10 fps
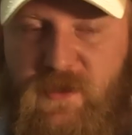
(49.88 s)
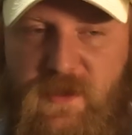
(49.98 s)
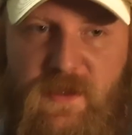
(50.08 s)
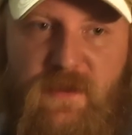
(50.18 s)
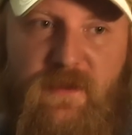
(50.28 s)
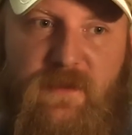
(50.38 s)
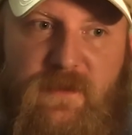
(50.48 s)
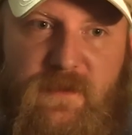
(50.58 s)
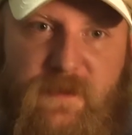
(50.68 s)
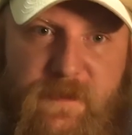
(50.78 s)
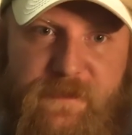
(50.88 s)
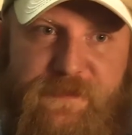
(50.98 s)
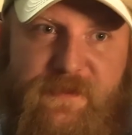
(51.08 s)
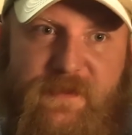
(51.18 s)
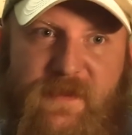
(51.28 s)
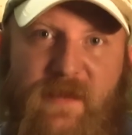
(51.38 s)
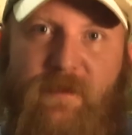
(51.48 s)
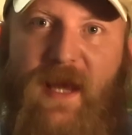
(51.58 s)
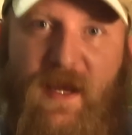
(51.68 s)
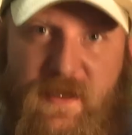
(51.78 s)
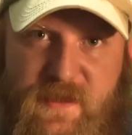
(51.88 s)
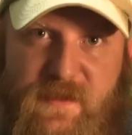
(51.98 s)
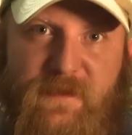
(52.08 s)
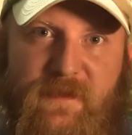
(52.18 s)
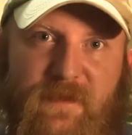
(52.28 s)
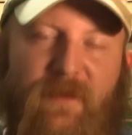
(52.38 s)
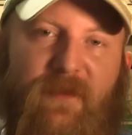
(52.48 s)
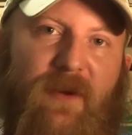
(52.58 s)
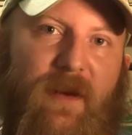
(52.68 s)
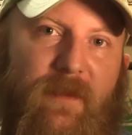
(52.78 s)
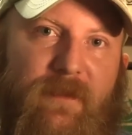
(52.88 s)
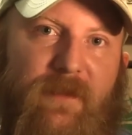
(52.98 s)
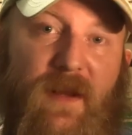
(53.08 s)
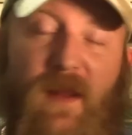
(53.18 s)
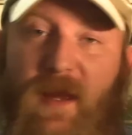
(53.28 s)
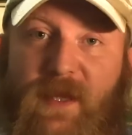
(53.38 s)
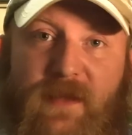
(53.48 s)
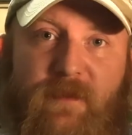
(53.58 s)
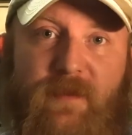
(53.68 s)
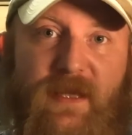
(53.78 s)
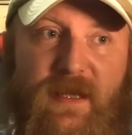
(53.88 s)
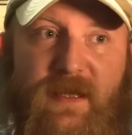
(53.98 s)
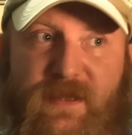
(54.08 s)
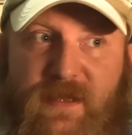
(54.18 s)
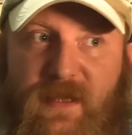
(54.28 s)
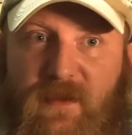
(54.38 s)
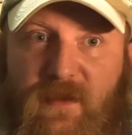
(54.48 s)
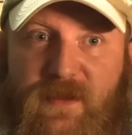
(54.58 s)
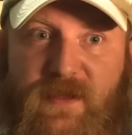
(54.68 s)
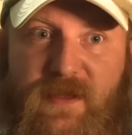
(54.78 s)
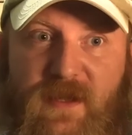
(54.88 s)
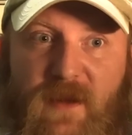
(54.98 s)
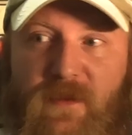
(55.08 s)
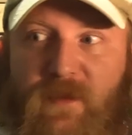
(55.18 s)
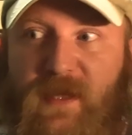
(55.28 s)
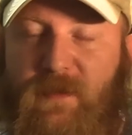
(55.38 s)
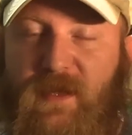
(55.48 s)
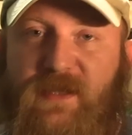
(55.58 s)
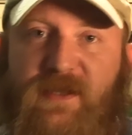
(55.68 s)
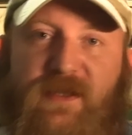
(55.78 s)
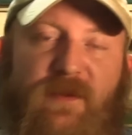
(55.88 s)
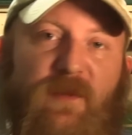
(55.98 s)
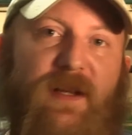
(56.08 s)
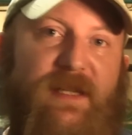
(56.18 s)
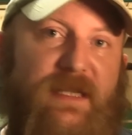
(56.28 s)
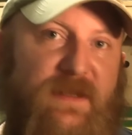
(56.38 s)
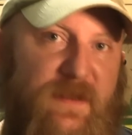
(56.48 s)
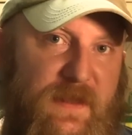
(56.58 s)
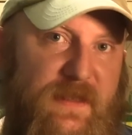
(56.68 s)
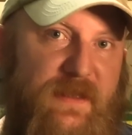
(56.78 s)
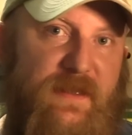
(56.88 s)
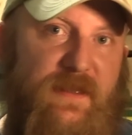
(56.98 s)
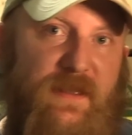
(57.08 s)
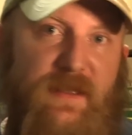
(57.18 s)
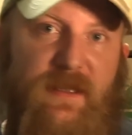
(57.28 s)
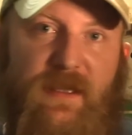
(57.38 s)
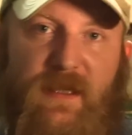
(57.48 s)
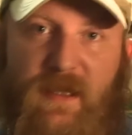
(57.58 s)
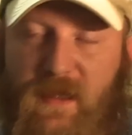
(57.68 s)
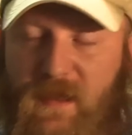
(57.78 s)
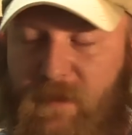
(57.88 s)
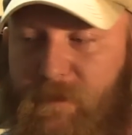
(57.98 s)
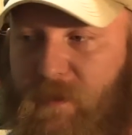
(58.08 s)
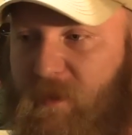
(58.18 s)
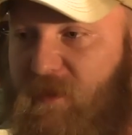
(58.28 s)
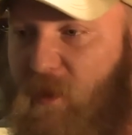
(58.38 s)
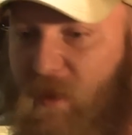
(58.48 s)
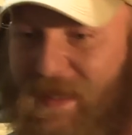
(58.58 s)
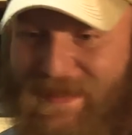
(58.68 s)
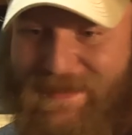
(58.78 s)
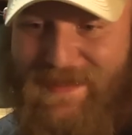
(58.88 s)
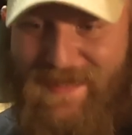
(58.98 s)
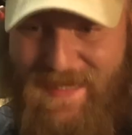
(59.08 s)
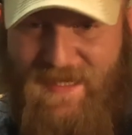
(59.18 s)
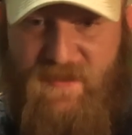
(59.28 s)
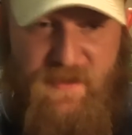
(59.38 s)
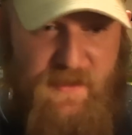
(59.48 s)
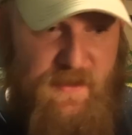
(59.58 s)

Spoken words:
to impacts from the climate because there are so many places that run into it. But before we get into that,